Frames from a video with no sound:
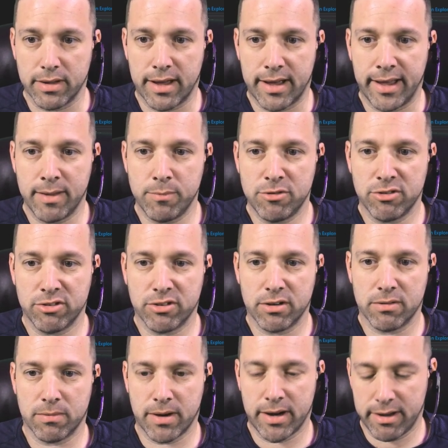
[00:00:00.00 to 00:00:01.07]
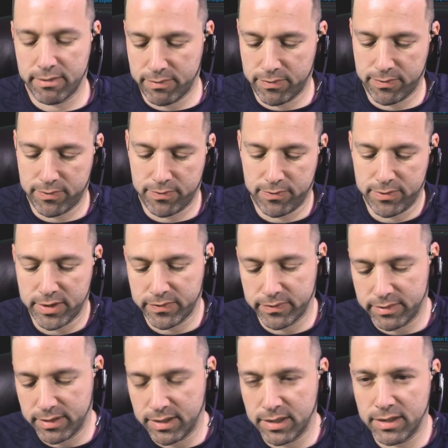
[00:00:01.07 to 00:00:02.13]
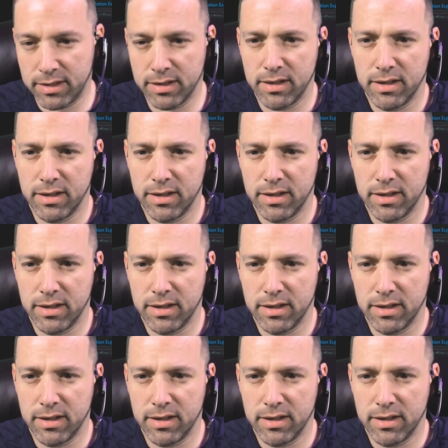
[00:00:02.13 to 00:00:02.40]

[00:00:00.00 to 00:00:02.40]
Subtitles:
I am just going to write 50, let's